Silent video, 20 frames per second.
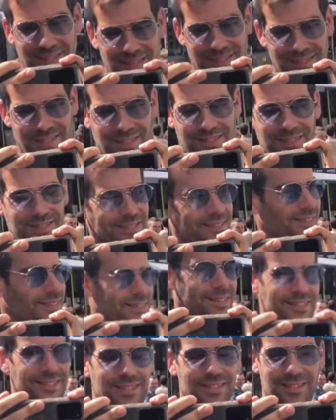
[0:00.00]
Always the
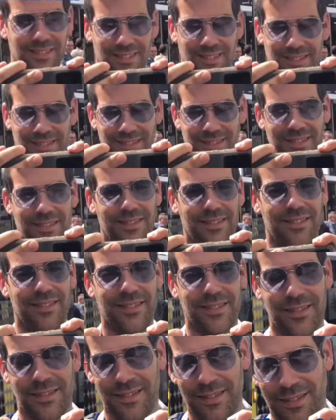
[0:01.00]
always the
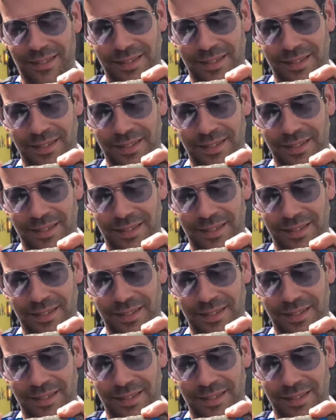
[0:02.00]
victim.